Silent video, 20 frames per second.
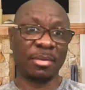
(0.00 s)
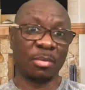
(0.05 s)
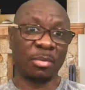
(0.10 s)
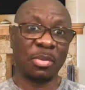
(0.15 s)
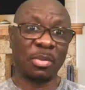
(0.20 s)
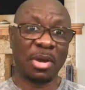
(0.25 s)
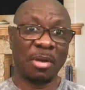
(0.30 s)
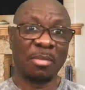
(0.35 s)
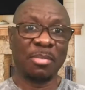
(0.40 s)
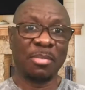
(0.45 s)

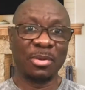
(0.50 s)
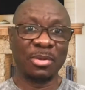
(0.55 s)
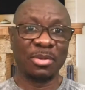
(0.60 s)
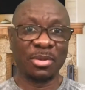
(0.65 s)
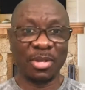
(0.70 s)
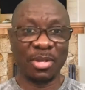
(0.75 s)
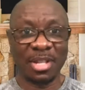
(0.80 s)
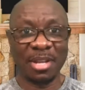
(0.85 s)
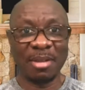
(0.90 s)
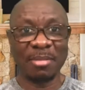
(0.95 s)
why most
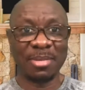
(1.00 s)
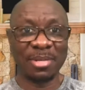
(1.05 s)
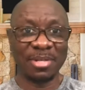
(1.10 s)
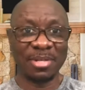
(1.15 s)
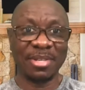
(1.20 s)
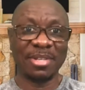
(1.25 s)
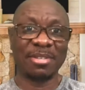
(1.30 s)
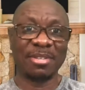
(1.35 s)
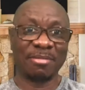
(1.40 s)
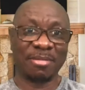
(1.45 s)
online
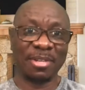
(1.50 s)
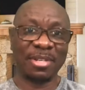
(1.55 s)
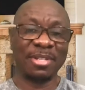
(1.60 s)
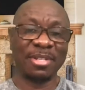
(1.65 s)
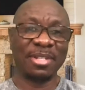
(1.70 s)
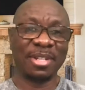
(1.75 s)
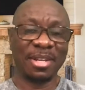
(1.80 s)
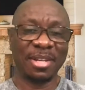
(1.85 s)
business fail.